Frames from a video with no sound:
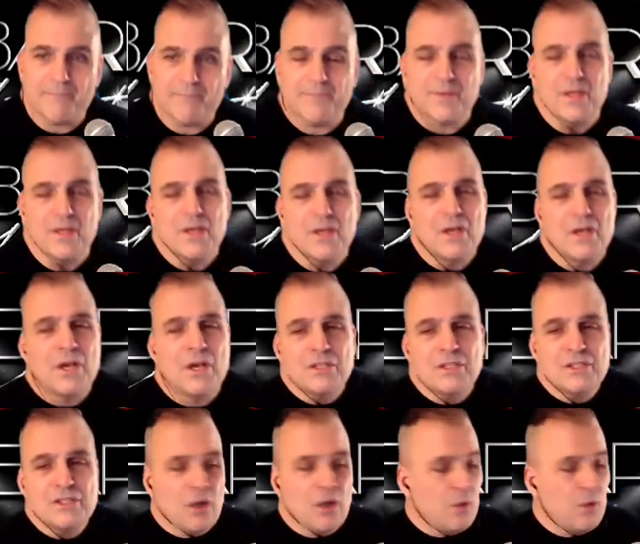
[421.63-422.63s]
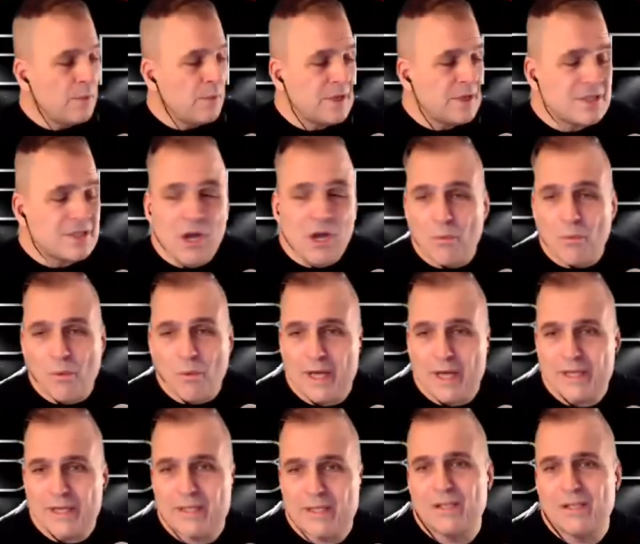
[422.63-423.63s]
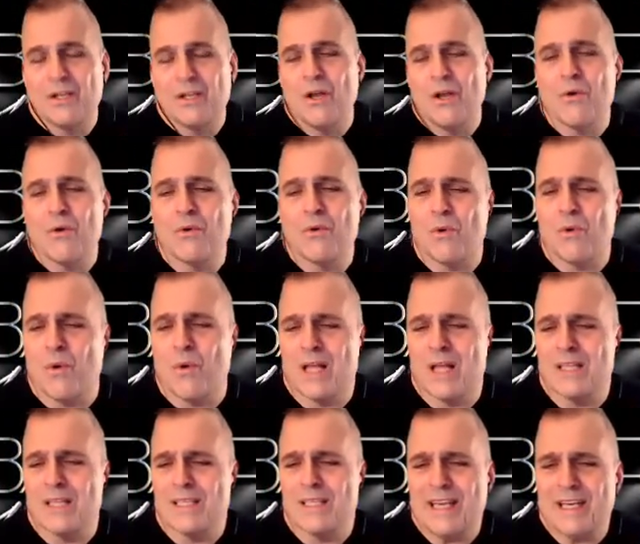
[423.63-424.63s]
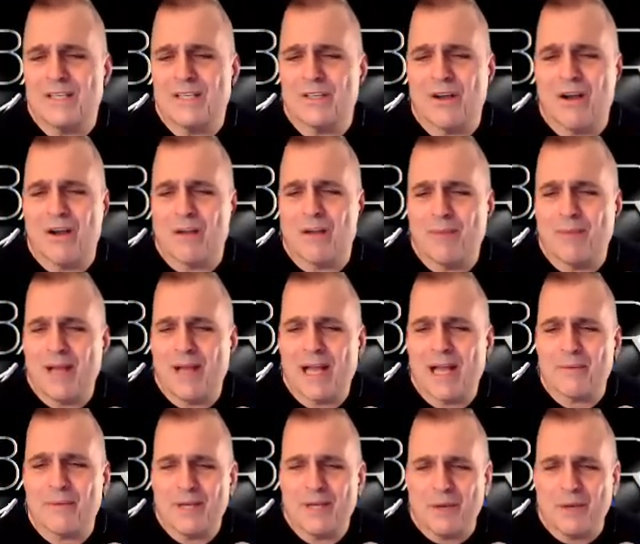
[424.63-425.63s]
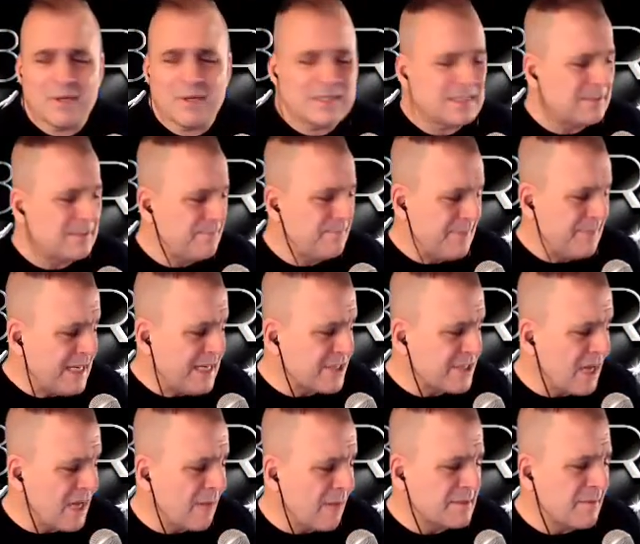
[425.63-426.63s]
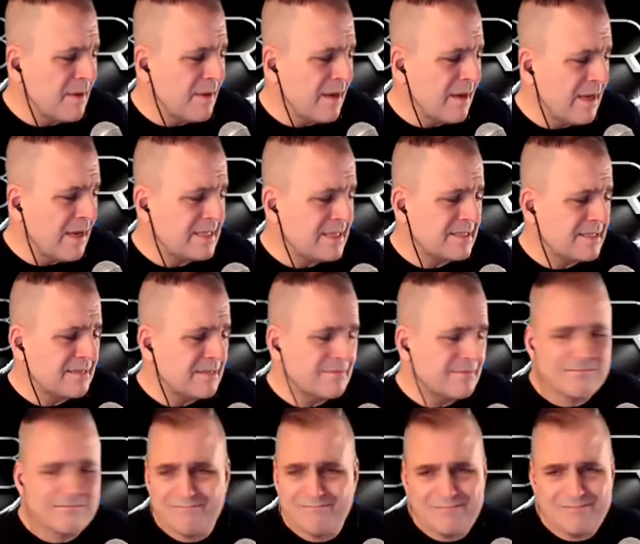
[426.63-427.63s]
Okay? So we don't want low quality talkback. We don't want speech optimized.